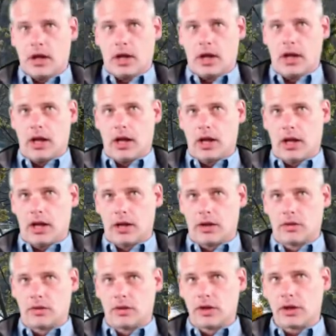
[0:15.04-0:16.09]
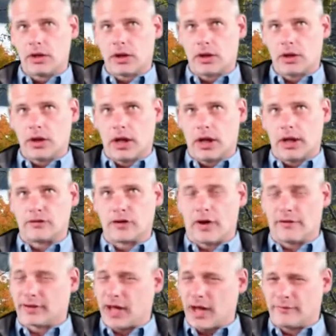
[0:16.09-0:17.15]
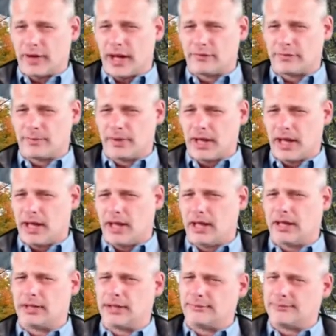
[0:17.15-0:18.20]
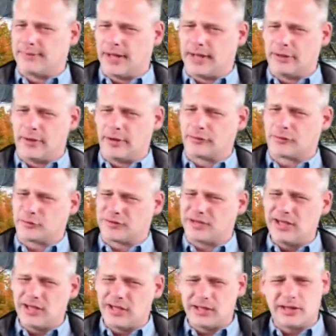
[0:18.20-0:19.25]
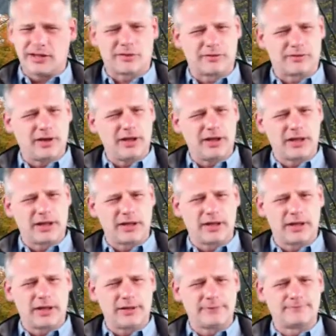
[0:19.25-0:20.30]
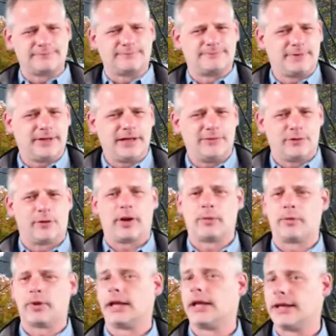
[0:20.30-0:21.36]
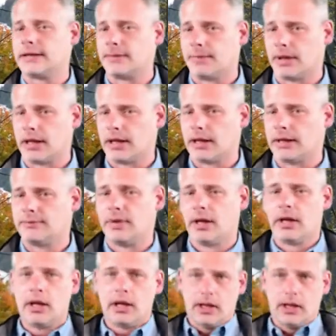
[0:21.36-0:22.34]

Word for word: And I left you off the comprehensive plan, and I know I was critiquing it, critiquing it, even though I really like the plan.